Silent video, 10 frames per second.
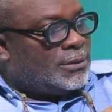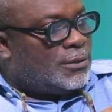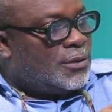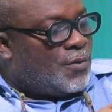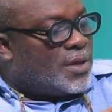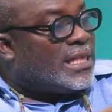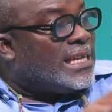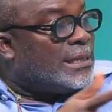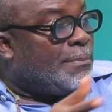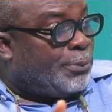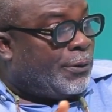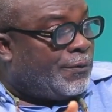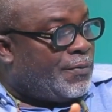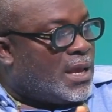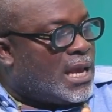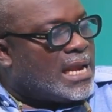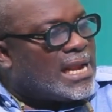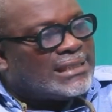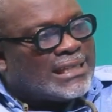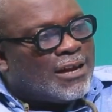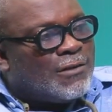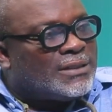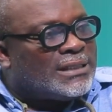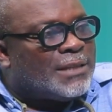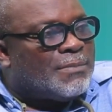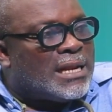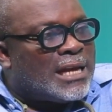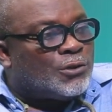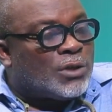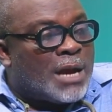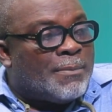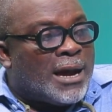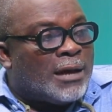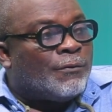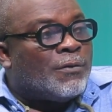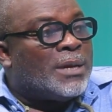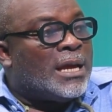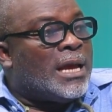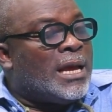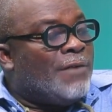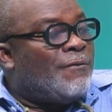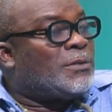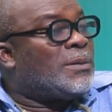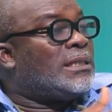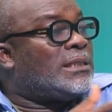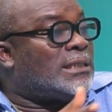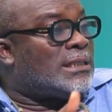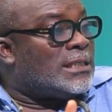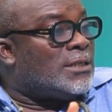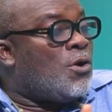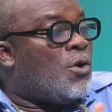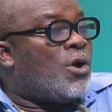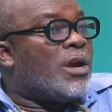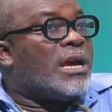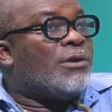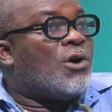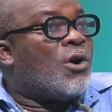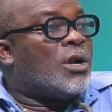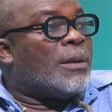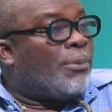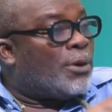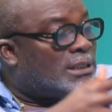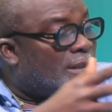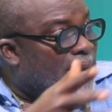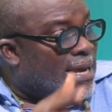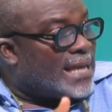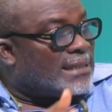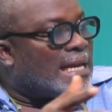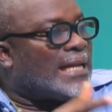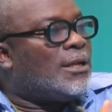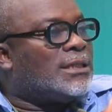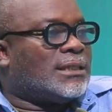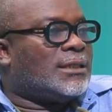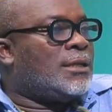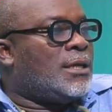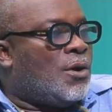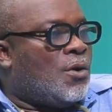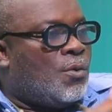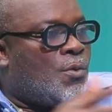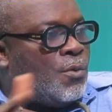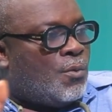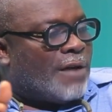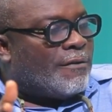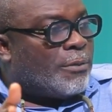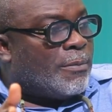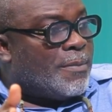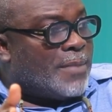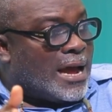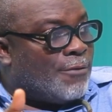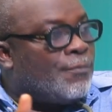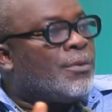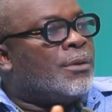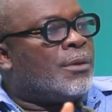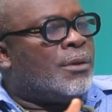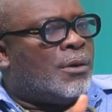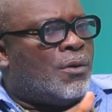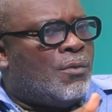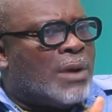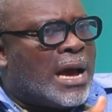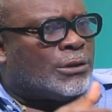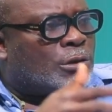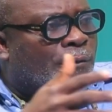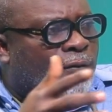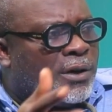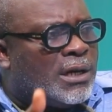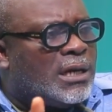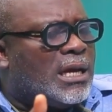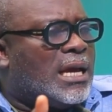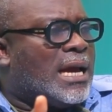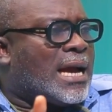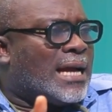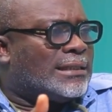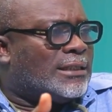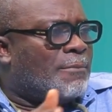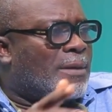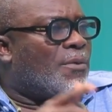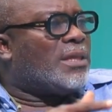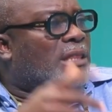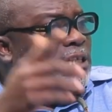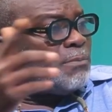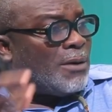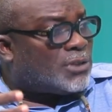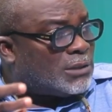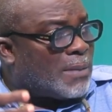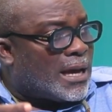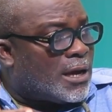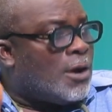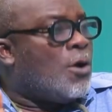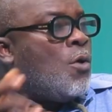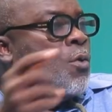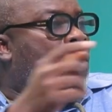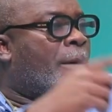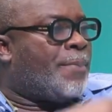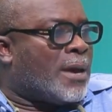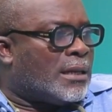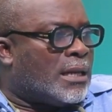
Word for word: when things improve. And that's the kind of statement that should come out from the investment decision or, or the policy makers that, listen, we have a problem now. We are suffering haircut. But when things bounces back, we'll help you out.